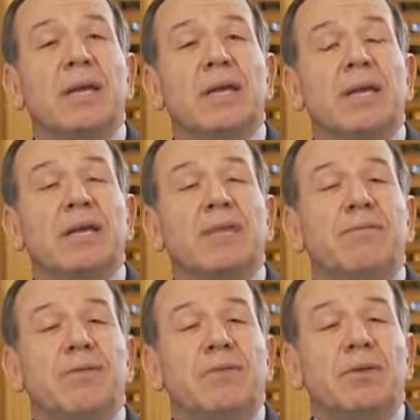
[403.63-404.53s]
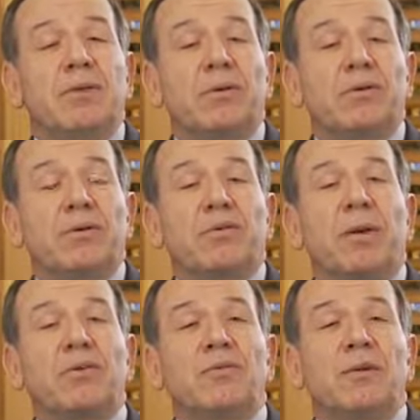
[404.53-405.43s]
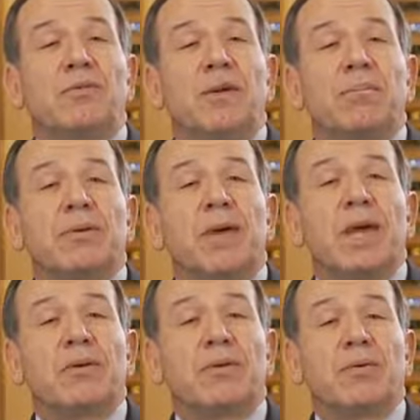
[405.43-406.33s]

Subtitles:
In 1952, suspension of deportation